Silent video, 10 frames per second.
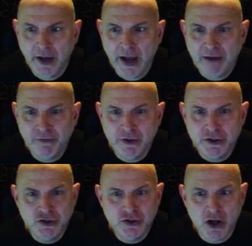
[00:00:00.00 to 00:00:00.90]
After
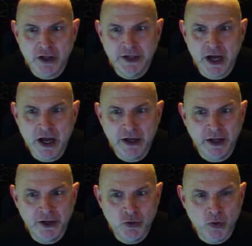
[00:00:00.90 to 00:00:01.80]
this is all done
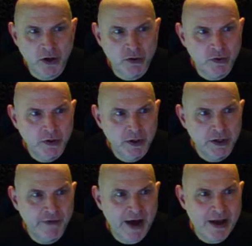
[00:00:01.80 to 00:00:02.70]
and you want to
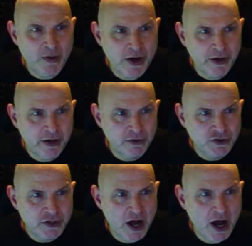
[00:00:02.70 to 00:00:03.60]
evaluate another
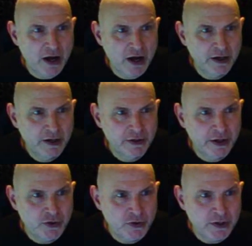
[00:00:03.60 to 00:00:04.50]
stock,
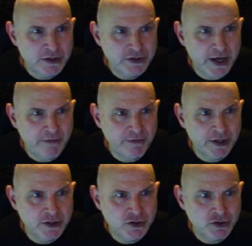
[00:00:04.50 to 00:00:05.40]
then you can save
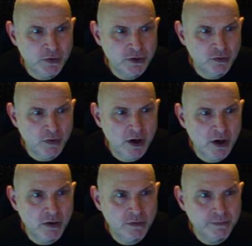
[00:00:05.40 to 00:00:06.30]
this to a new
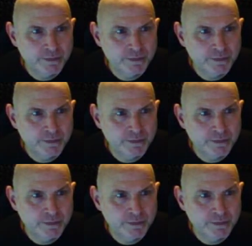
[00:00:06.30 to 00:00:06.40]
row.